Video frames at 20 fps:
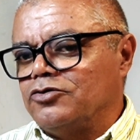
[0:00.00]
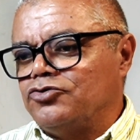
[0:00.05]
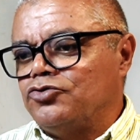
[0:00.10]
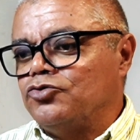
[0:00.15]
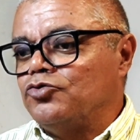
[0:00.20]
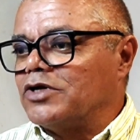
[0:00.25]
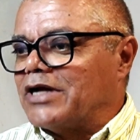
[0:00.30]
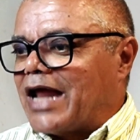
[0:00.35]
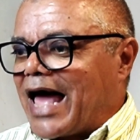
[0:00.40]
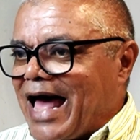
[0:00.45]

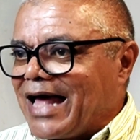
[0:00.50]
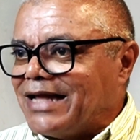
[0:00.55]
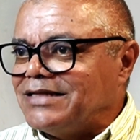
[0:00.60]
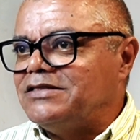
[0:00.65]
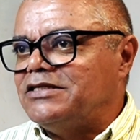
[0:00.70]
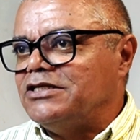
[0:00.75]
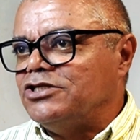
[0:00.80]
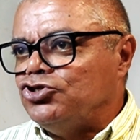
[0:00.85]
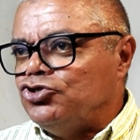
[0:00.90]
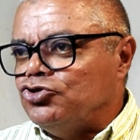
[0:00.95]
you will
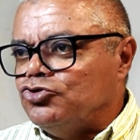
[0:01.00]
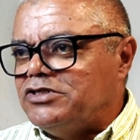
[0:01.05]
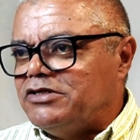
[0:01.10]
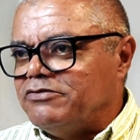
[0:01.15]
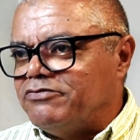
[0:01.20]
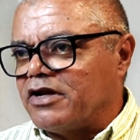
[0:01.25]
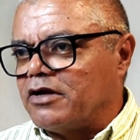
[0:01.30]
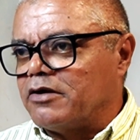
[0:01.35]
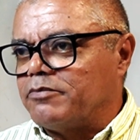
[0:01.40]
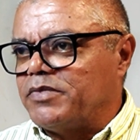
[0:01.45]
add the new
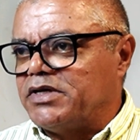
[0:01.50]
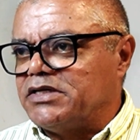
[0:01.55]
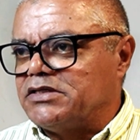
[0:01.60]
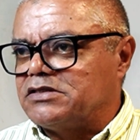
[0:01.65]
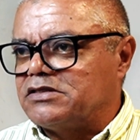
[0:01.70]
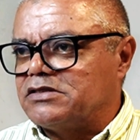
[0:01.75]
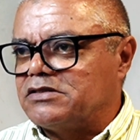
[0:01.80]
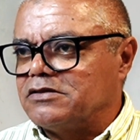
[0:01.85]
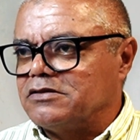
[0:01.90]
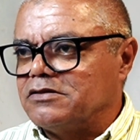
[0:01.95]

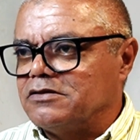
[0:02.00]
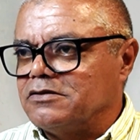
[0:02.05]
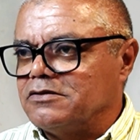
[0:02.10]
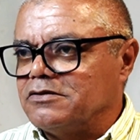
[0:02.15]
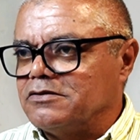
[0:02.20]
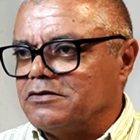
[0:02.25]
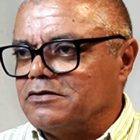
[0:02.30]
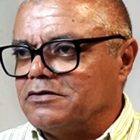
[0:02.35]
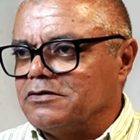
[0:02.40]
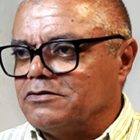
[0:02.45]
developments
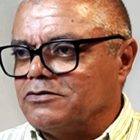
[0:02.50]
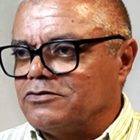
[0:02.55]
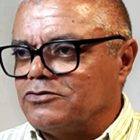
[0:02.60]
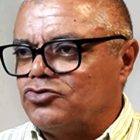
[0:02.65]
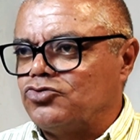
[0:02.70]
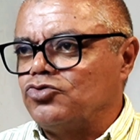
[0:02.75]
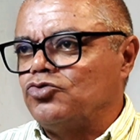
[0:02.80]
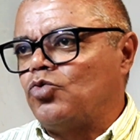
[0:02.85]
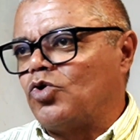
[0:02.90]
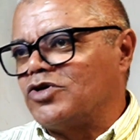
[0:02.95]

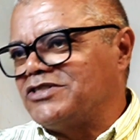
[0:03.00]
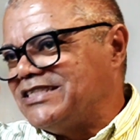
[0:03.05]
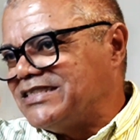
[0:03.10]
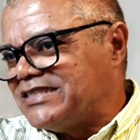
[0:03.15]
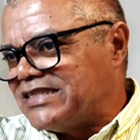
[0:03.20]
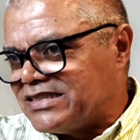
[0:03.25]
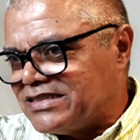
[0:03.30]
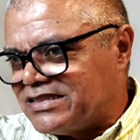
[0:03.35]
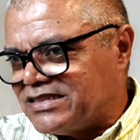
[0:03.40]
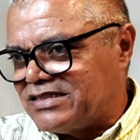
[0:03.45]
to what
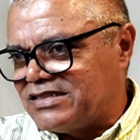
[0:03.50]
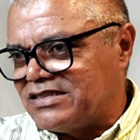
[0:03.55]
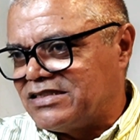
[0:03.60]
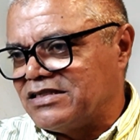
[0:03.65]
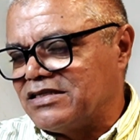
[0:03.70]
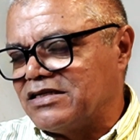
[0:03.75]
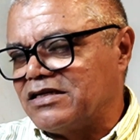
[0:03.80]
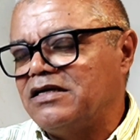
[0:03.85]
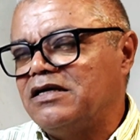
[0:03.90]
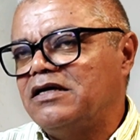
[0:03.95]
is
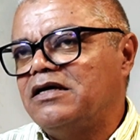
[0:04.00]
existing.